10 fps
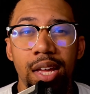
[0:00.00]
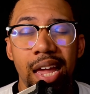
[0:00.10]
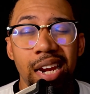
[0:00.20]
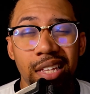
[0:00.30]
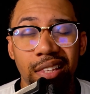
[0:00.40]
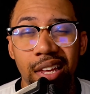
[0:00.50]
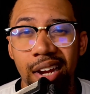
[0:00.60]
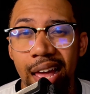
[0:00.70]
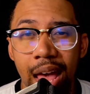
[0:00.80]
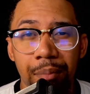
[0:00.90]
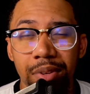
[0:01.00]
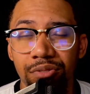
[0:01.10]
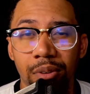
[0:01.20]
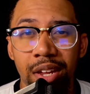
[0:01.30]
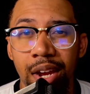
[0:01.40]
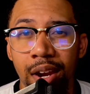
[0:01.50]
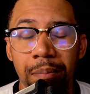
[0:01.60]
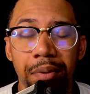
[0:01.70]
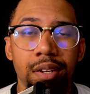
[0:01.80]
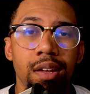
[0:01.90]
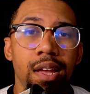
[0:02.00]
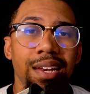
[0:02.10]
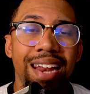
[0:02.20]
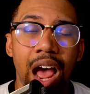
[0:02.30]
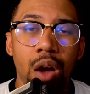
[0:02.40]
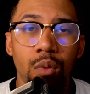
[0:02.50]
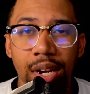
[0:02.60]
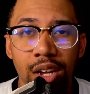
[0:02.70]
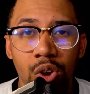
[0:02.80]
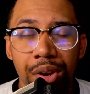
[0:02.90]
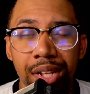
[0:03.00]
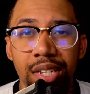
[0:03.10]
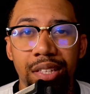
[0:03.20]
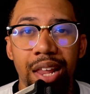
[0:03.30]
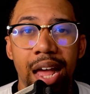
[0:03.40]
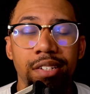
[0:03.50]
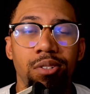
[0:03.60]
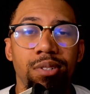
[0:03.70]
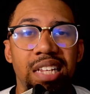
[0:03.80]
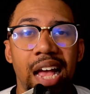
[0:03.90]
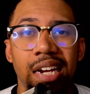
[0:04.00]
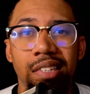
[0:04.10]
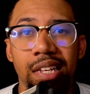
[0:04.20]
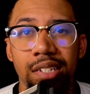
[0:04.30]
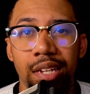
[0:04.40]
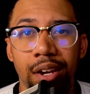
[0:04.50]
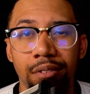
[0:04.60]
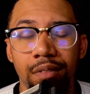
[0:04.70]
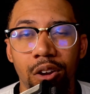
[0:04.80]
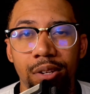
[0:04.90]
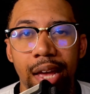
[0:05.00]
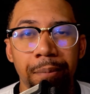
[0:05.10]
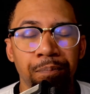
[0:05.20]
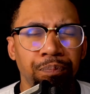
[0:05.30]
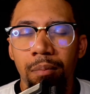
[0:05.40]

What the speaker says: anything that happens from here. But now I want to go into the logical side of things here. Okay.